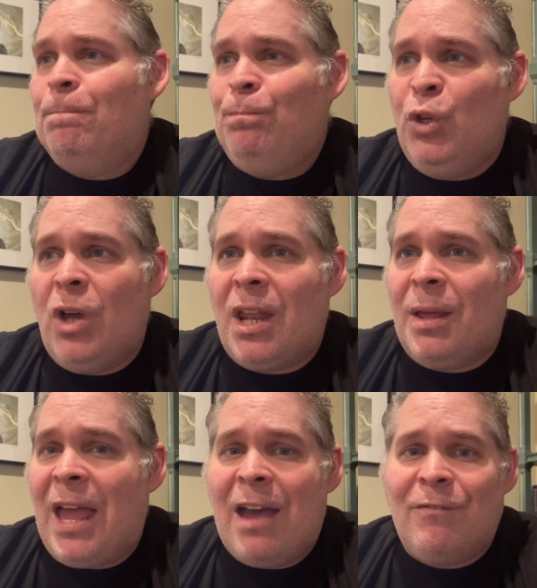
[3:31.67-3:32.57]
You got to
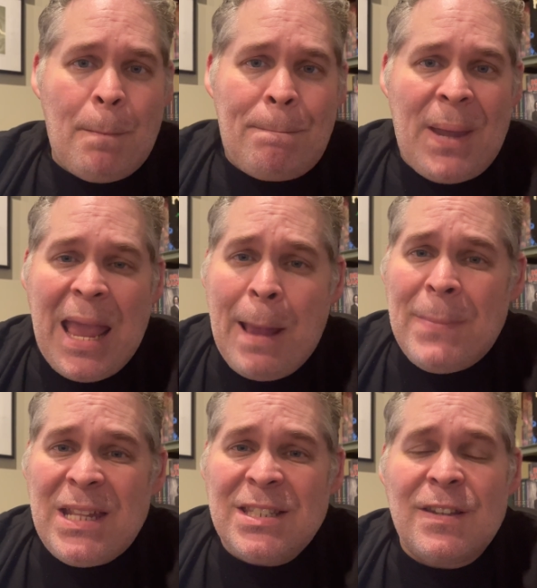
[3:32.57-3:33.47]
have
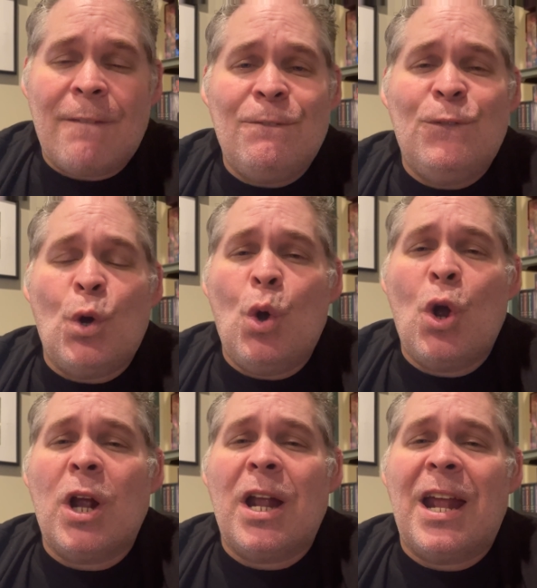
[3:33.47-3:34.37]
payments for